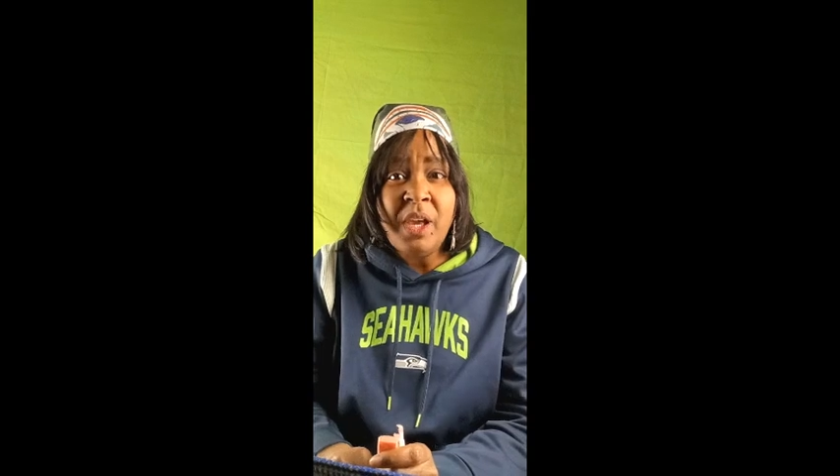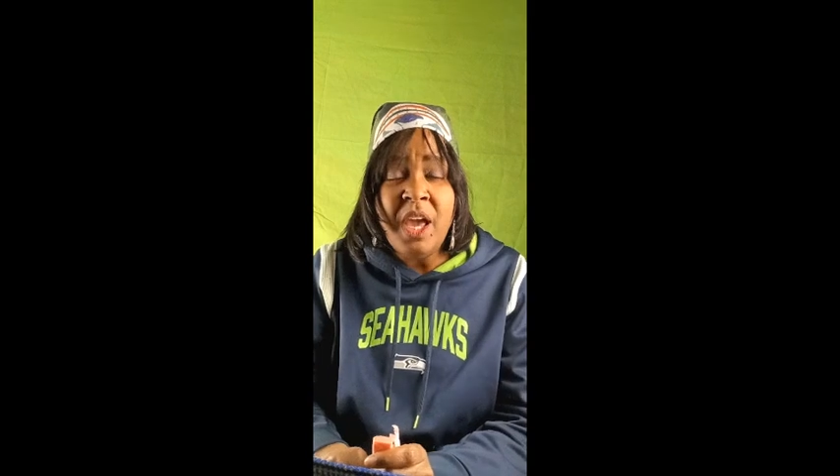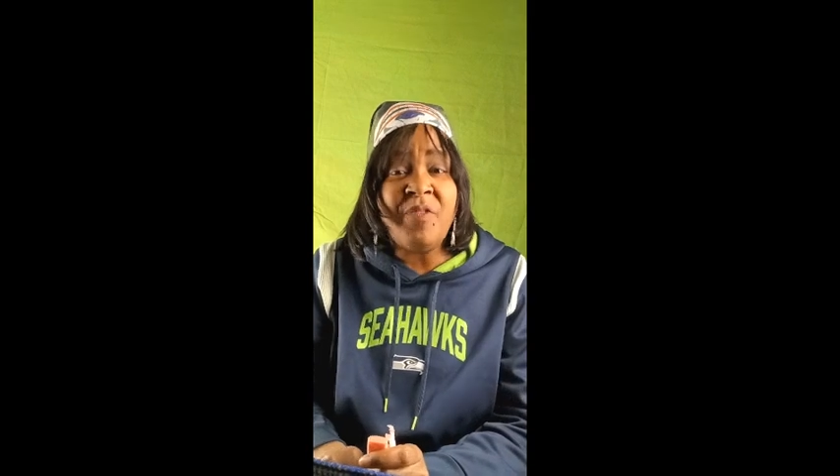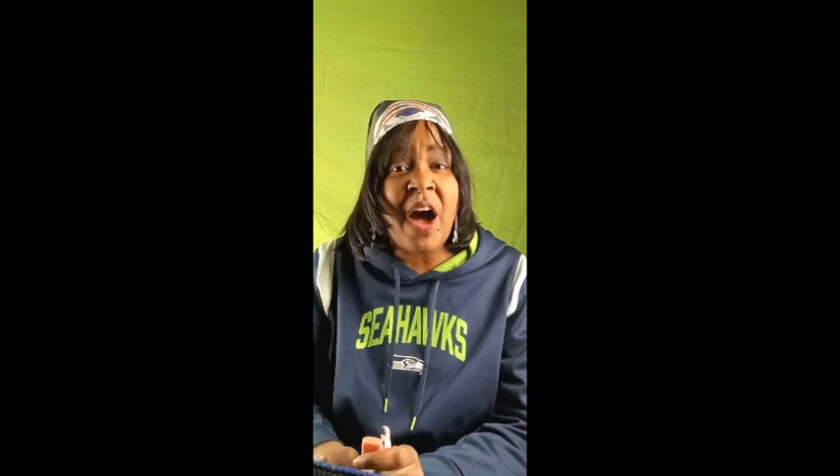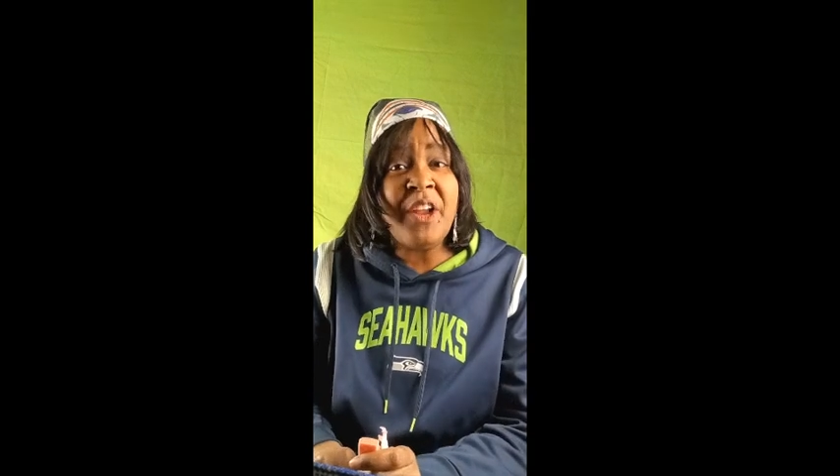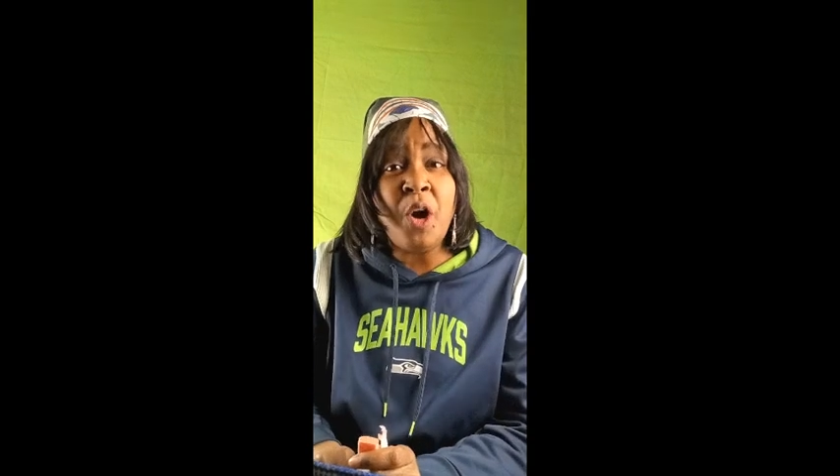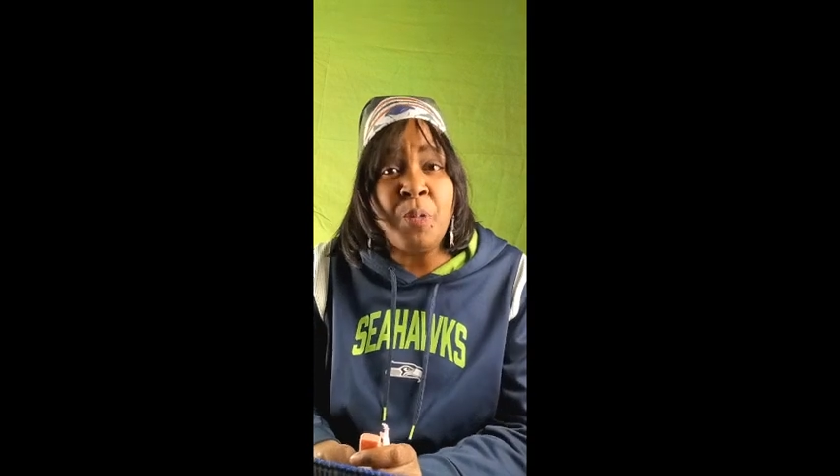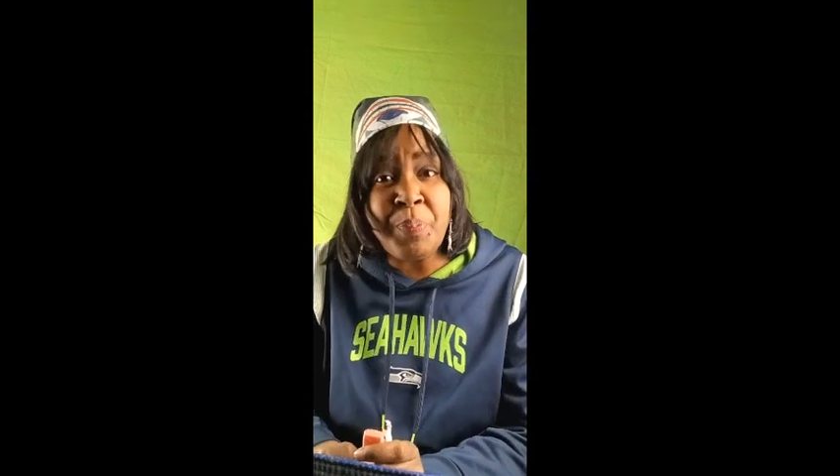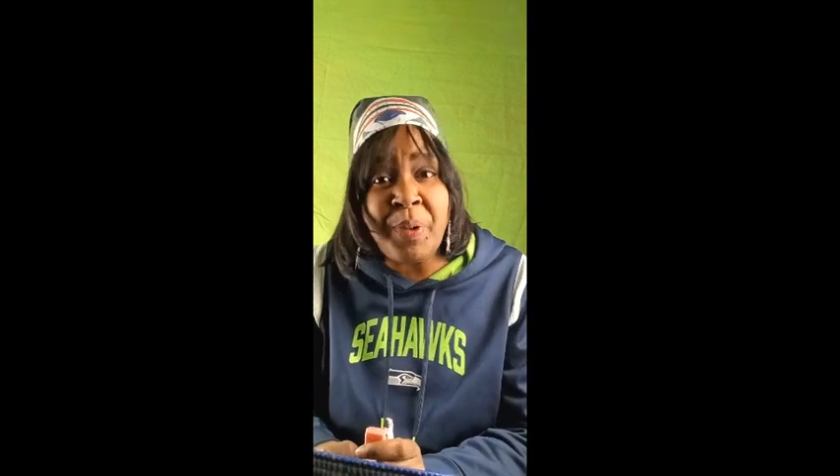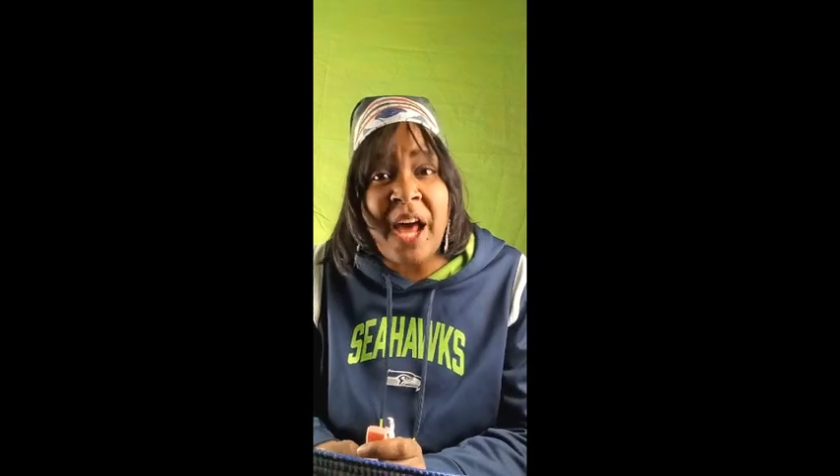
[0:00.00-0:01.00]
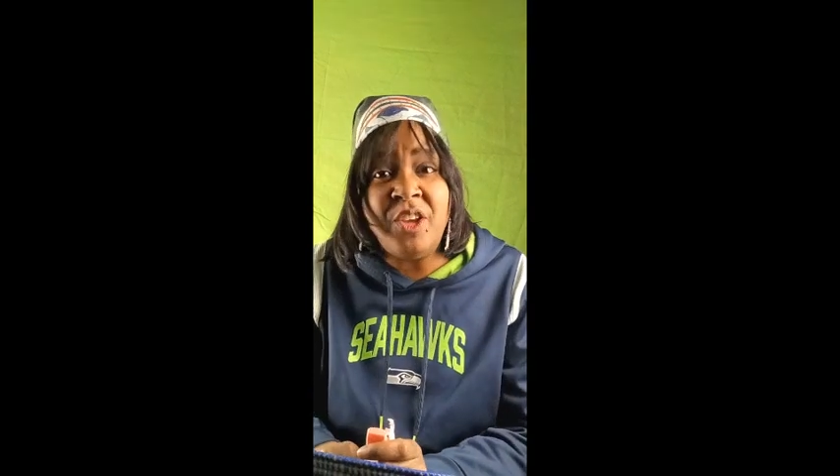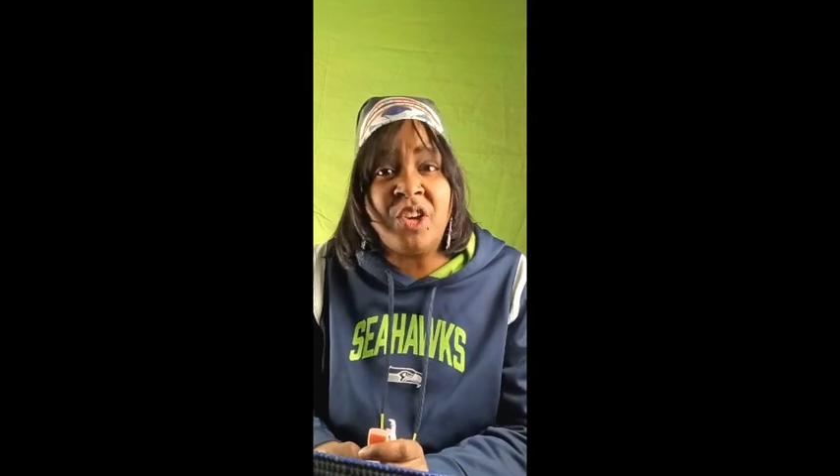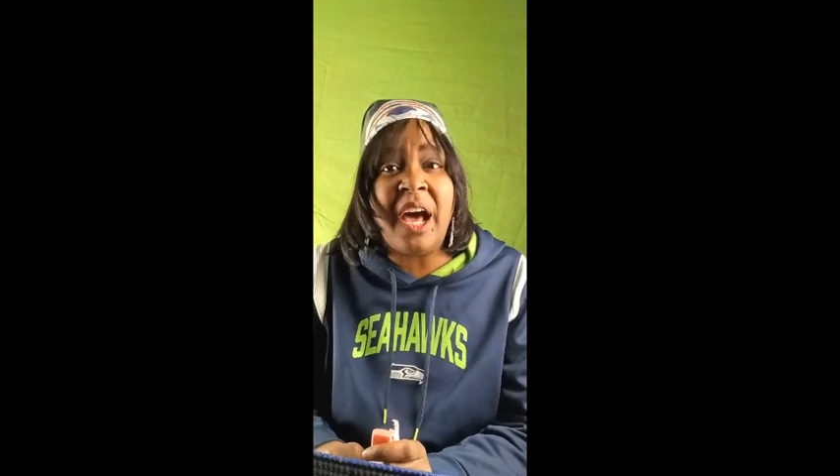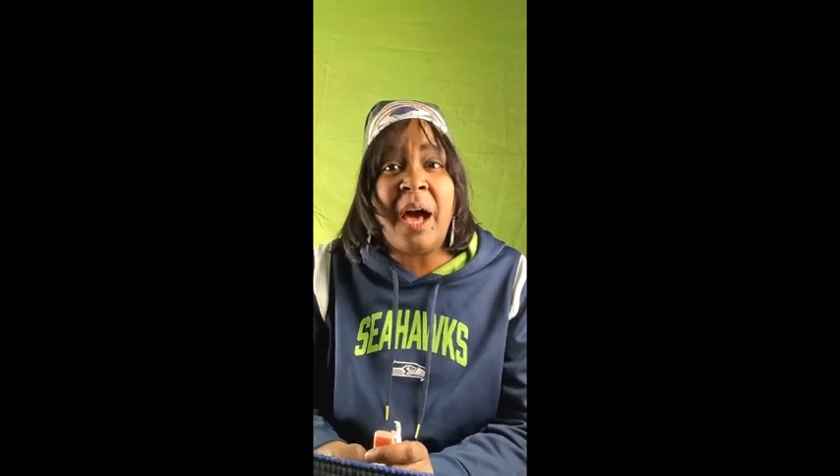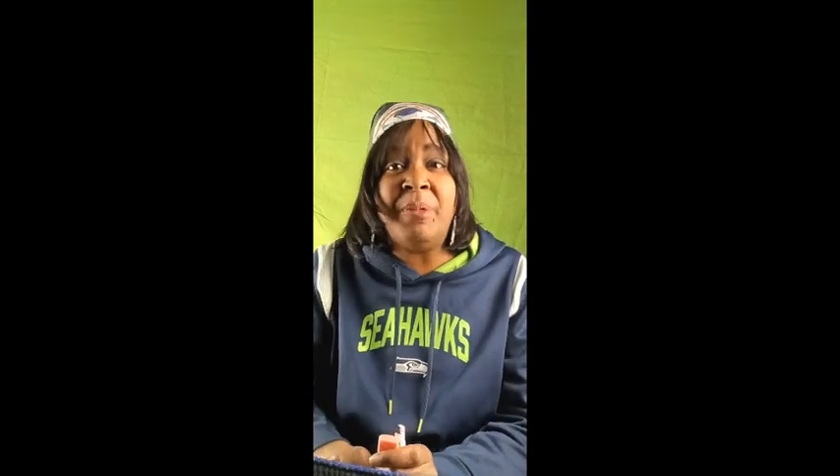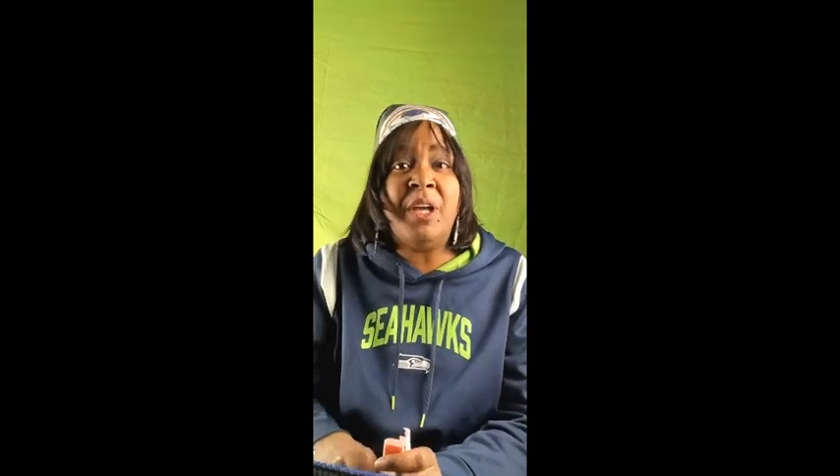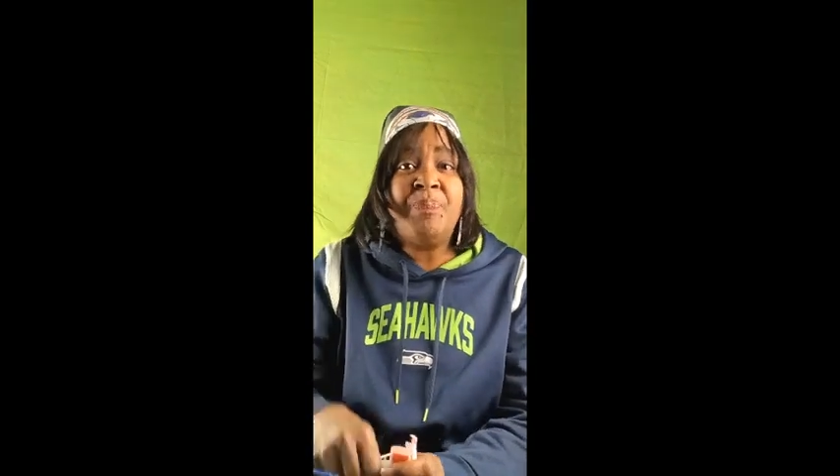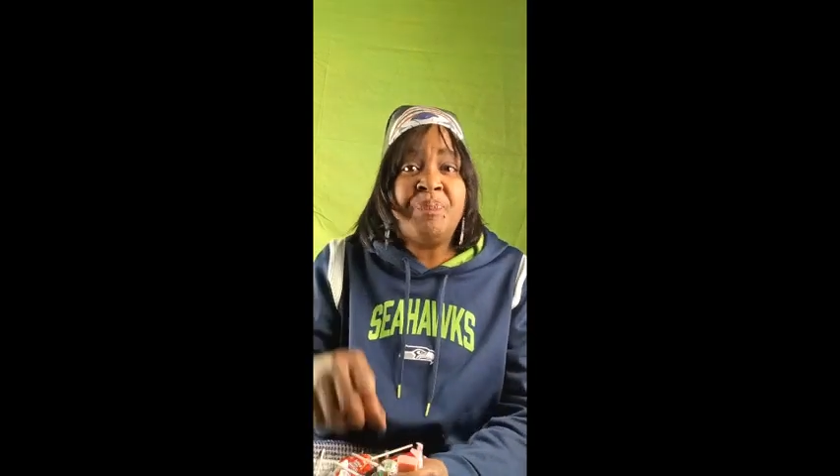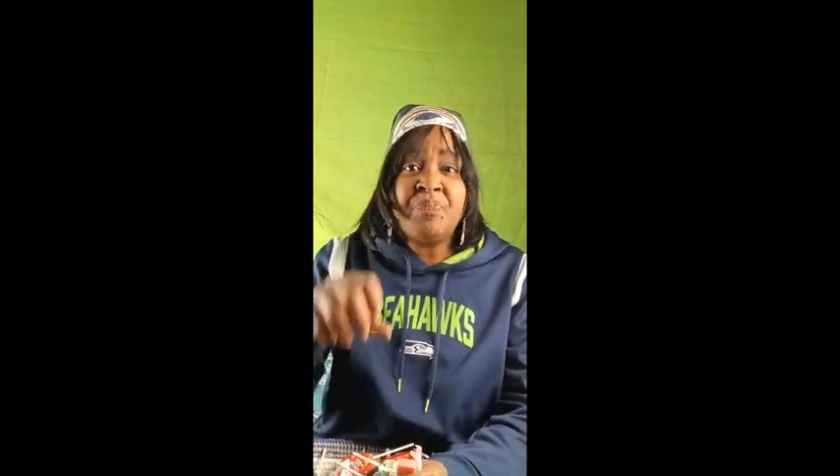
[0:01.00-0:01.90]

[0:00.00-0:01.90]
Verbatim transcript: If I don't reply to your comment,